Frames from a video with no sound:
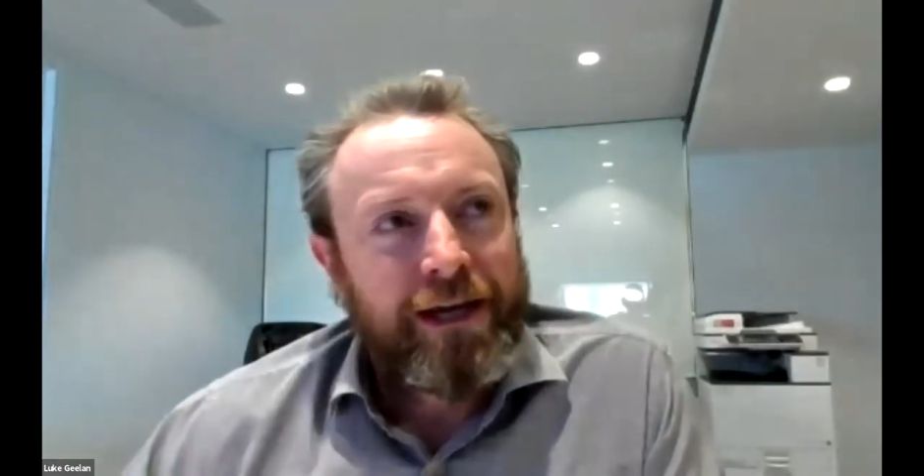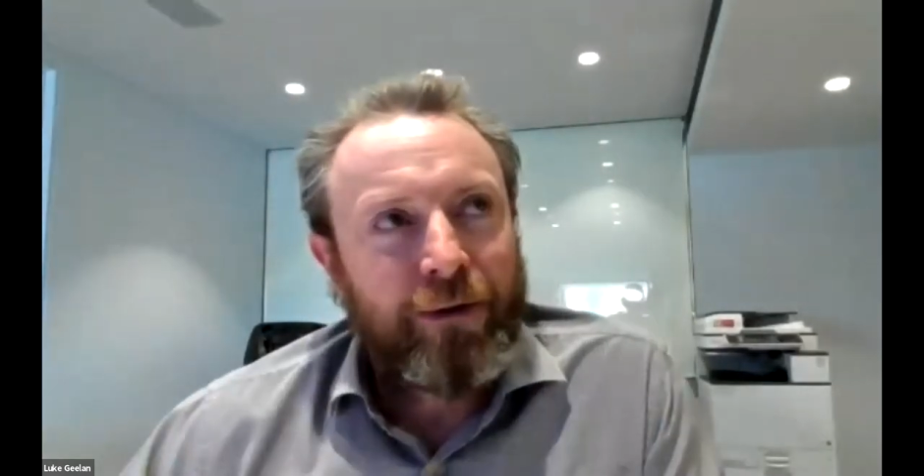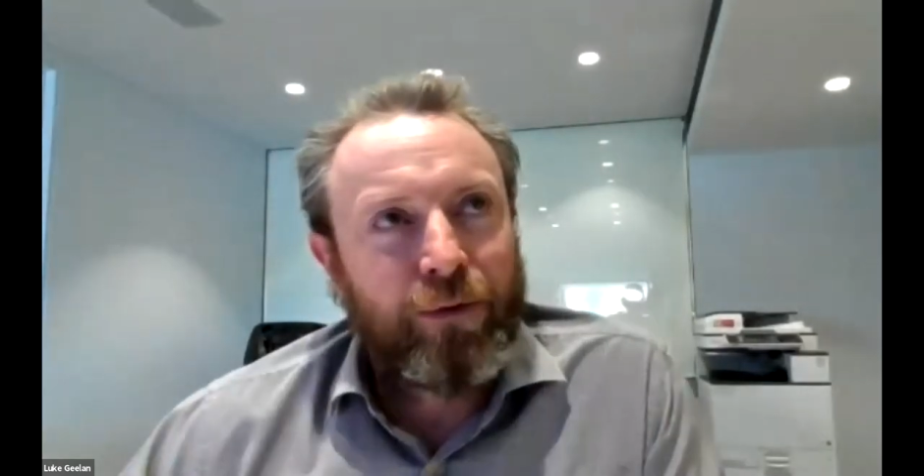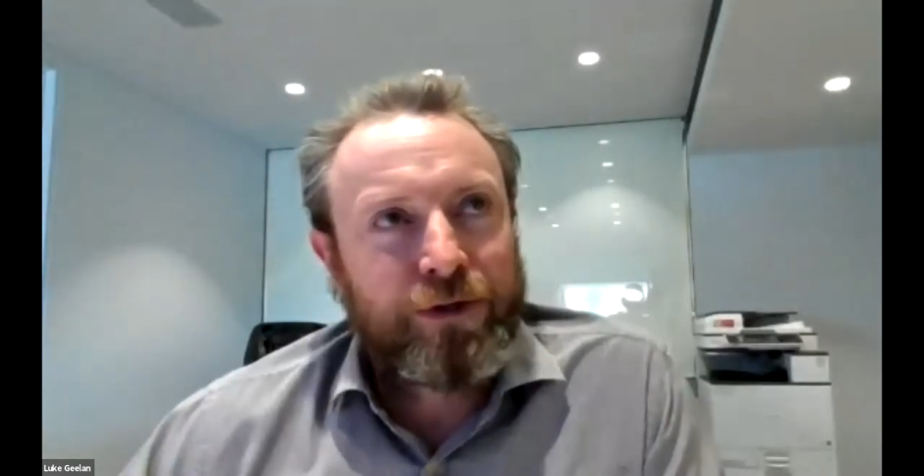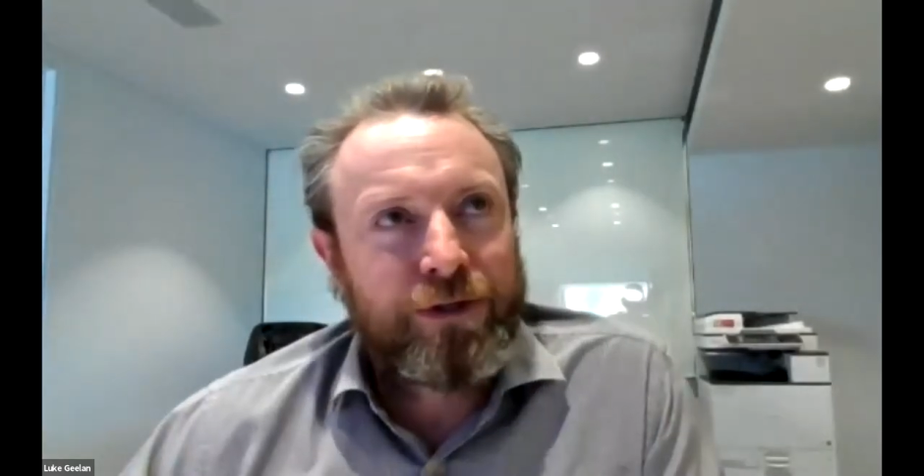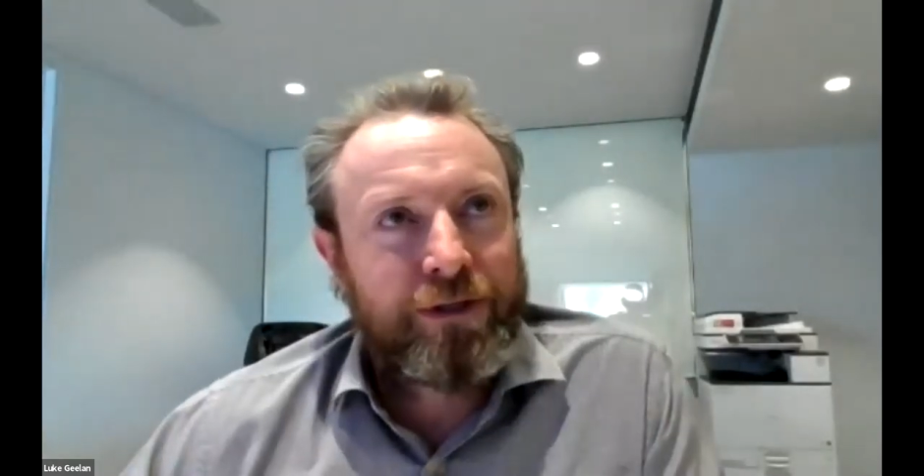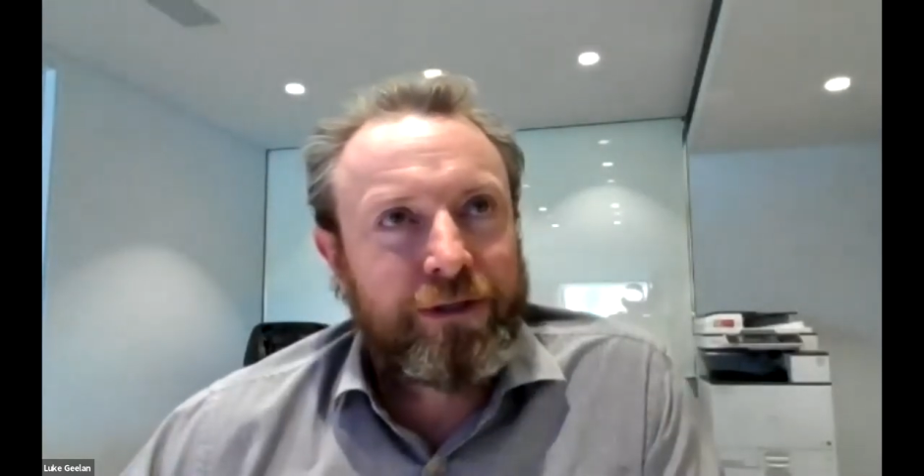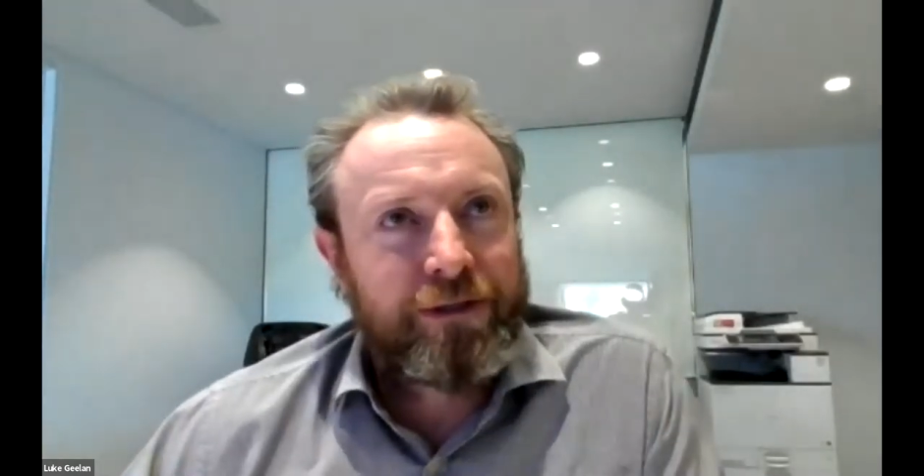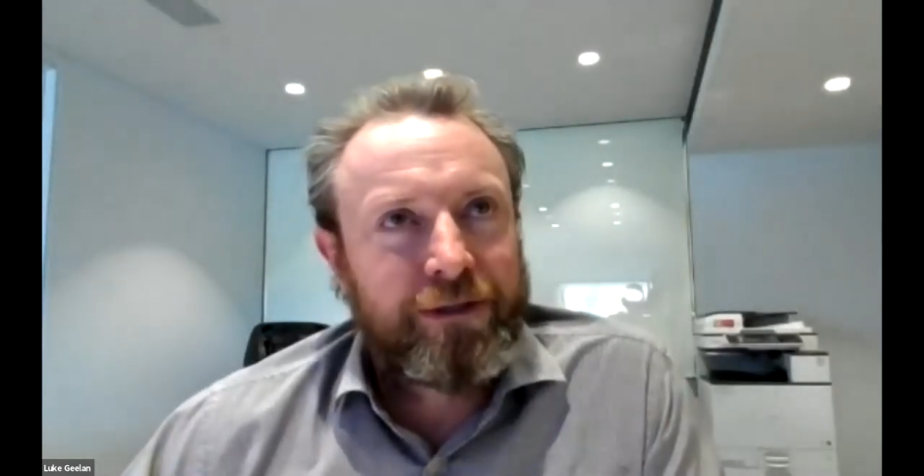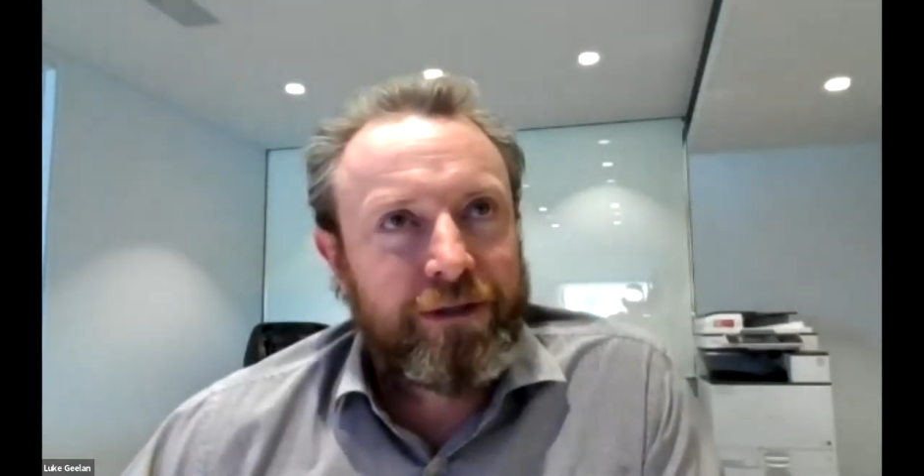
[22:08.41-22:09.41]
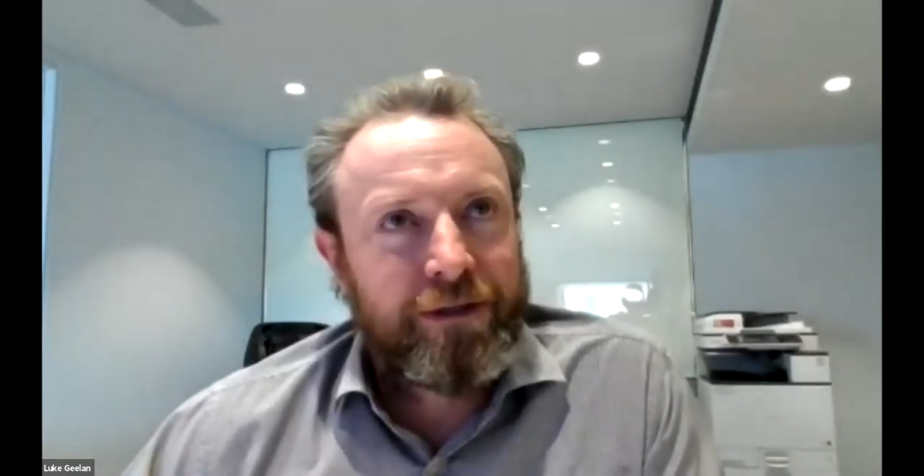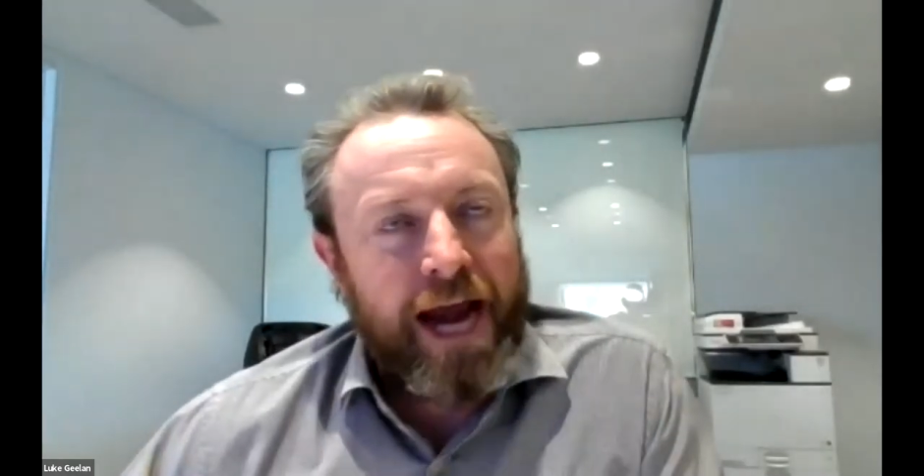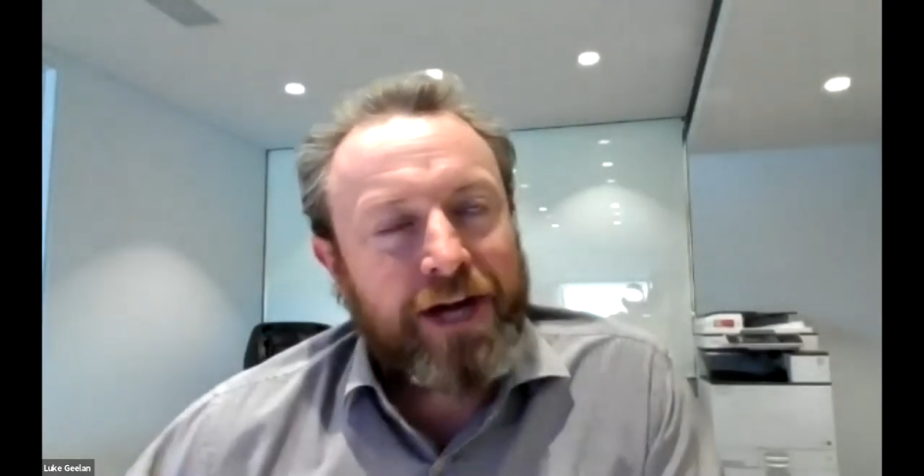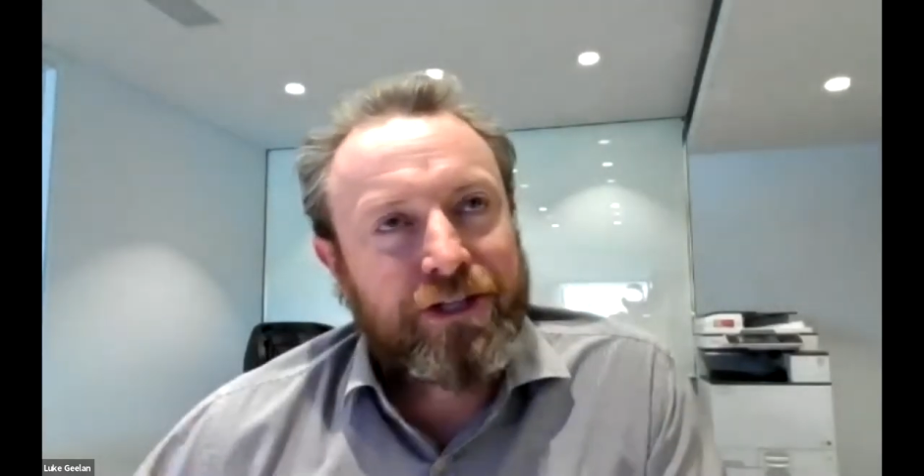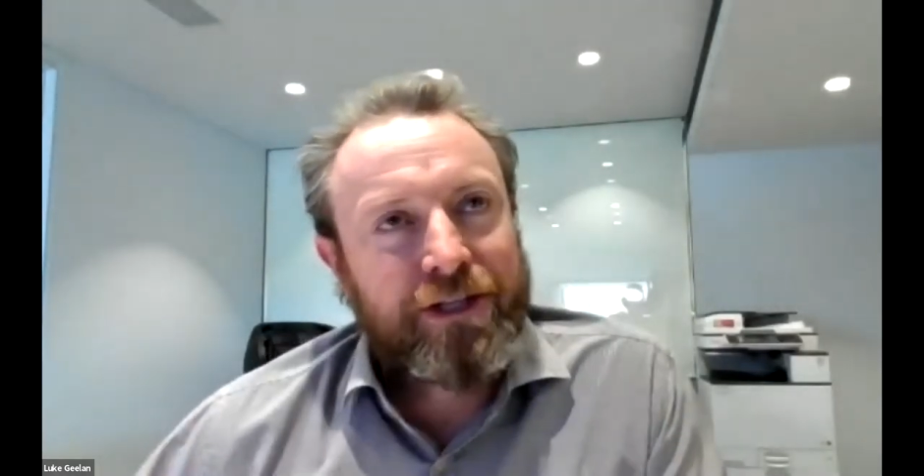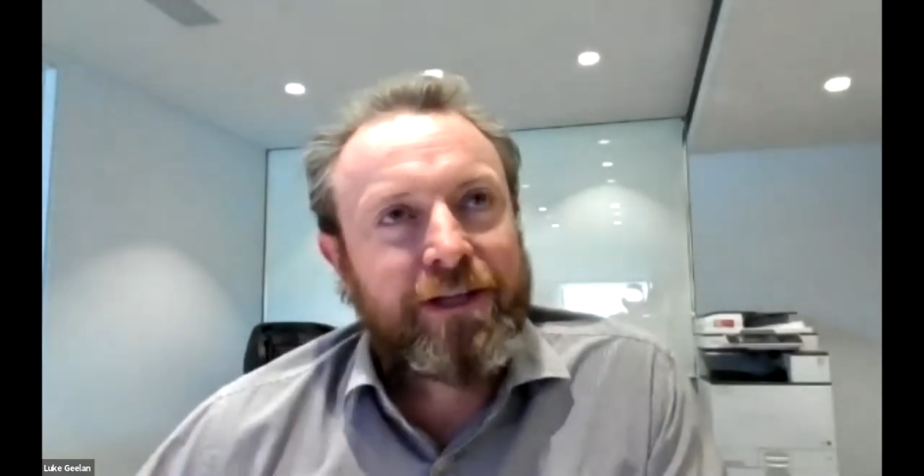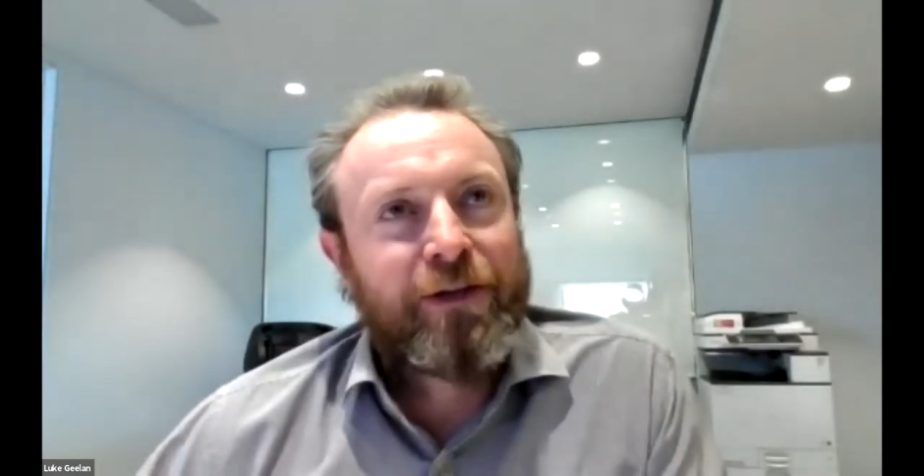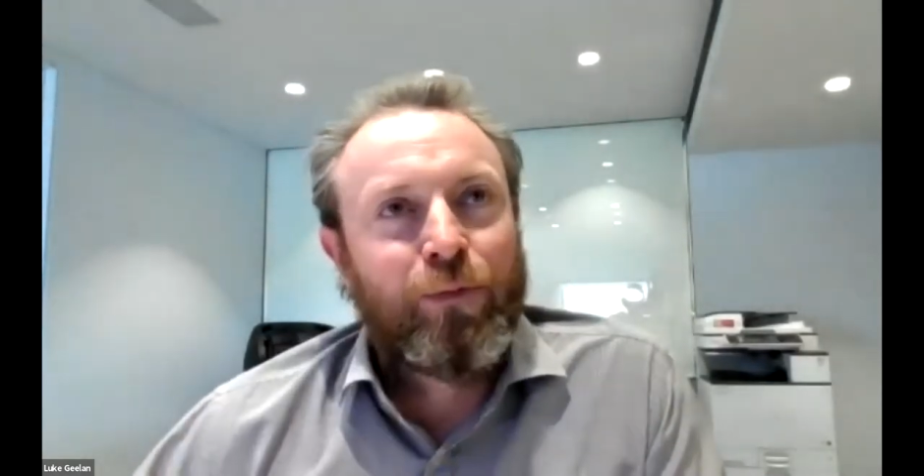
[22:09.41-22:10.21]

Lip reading: It wasn't actually the